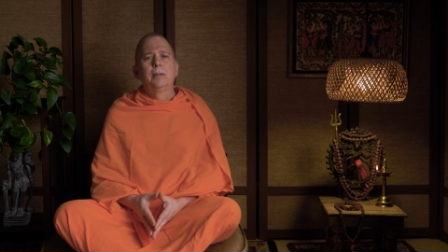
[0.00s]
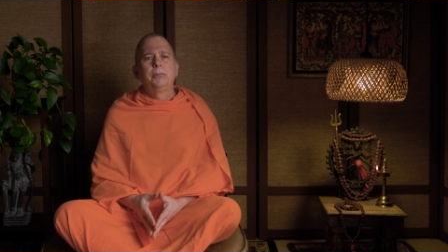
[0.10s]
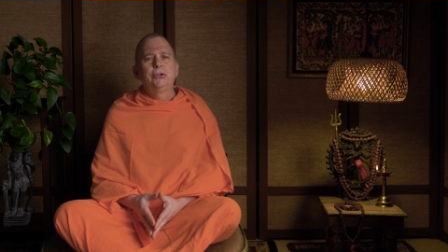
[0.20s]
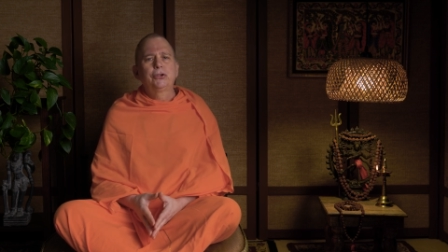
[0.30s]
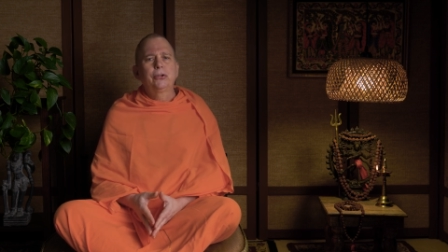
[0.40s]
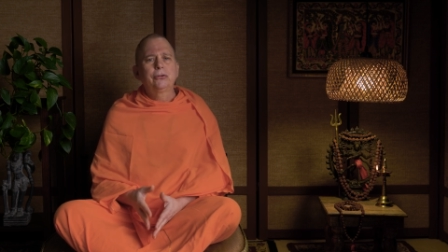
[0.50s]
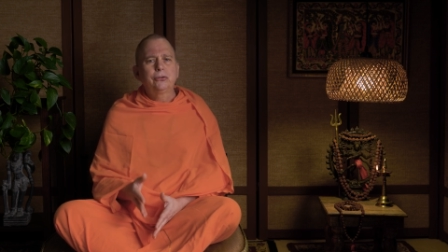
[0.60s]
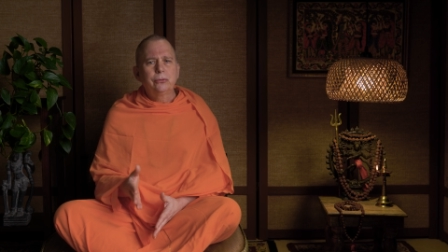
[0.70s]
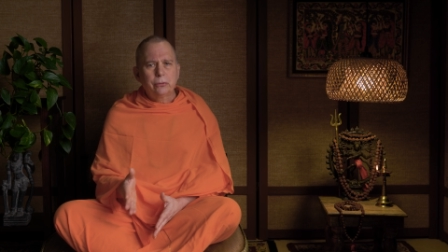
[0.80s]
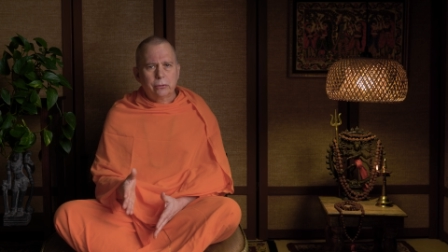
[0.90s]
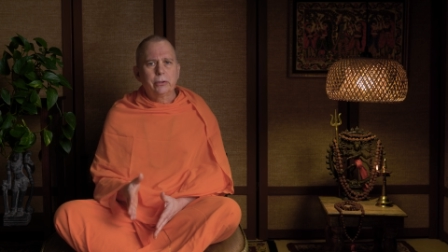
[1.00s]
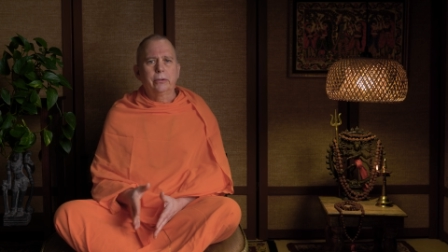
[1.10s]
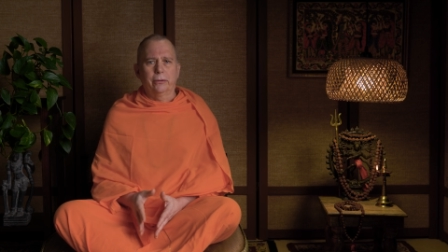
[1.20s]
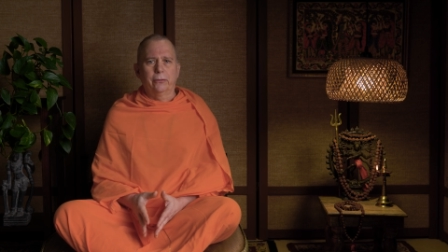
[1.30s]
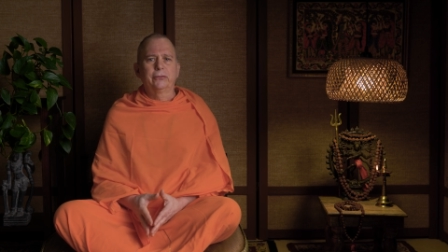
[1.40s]
Be sure to
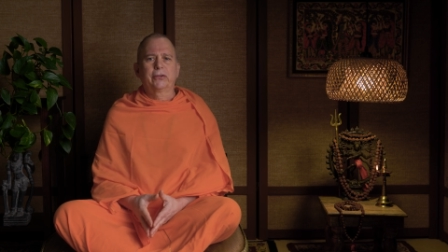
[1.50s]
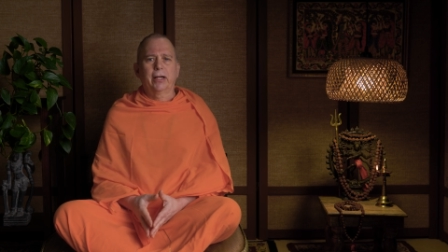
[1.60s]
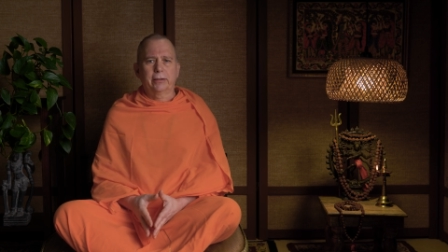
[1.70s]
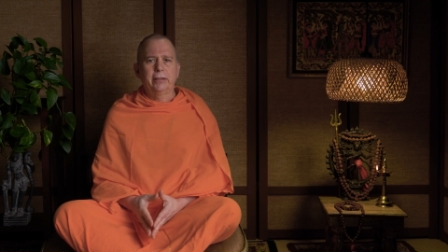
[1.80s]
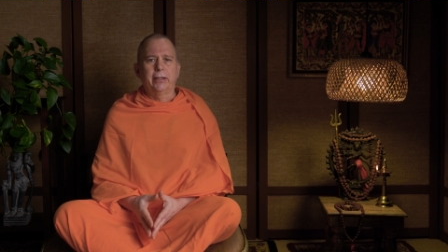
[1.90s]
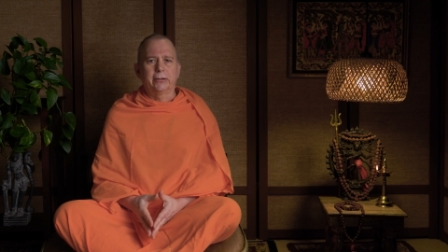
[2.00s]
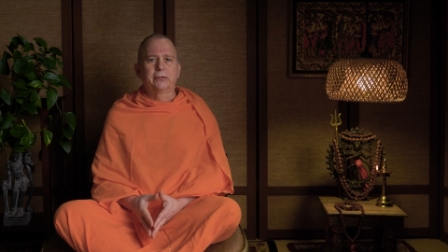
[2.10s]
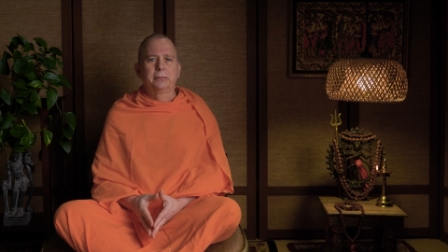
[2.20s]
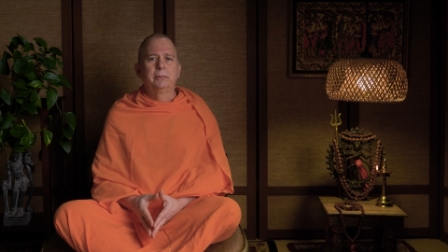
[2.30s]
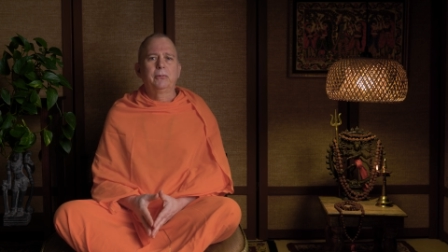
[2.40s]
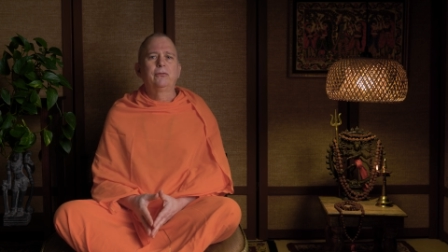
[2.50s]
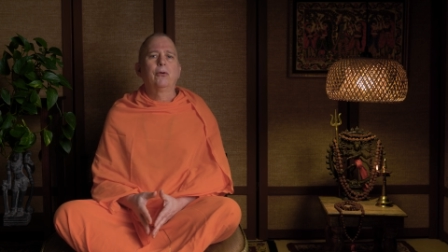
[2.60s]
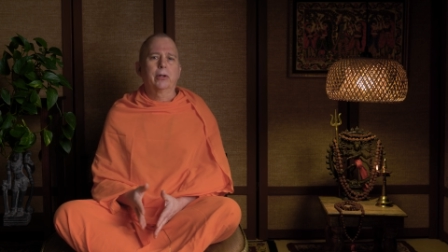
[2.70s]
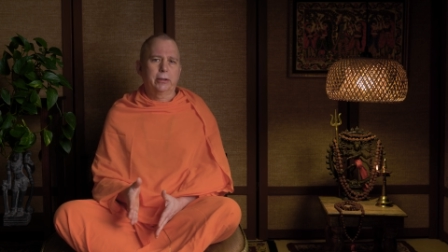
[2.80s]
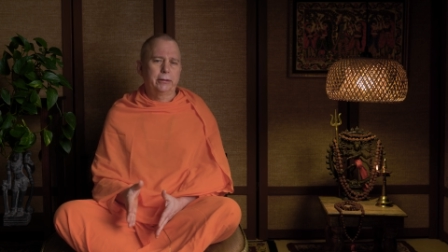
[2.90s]
learn those techniques
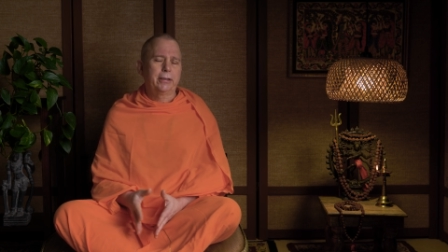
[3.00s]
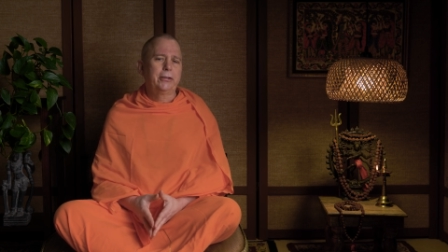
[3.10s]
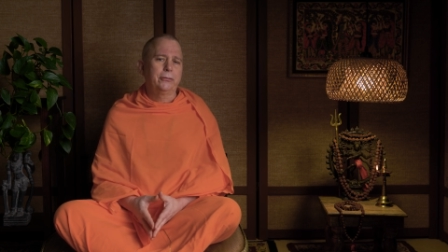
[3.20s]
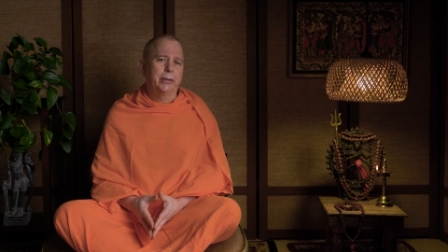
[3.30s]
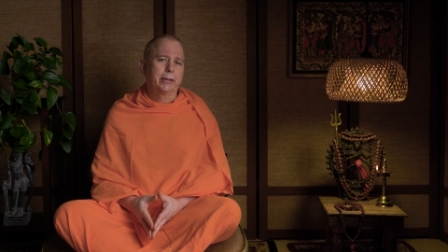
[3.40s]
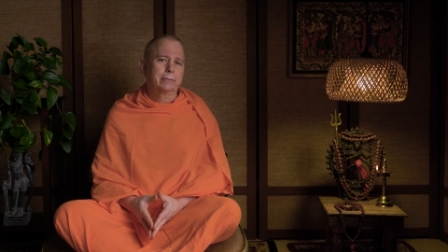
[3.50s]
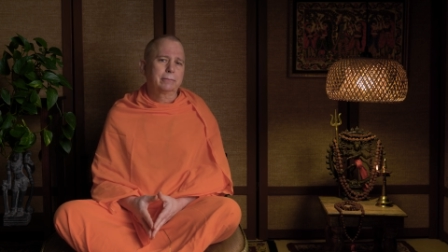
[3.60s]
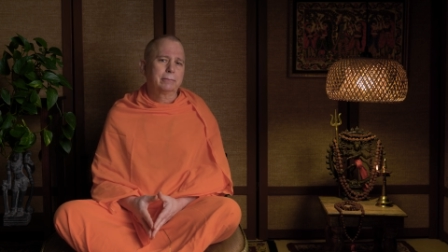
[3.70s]
before continuing.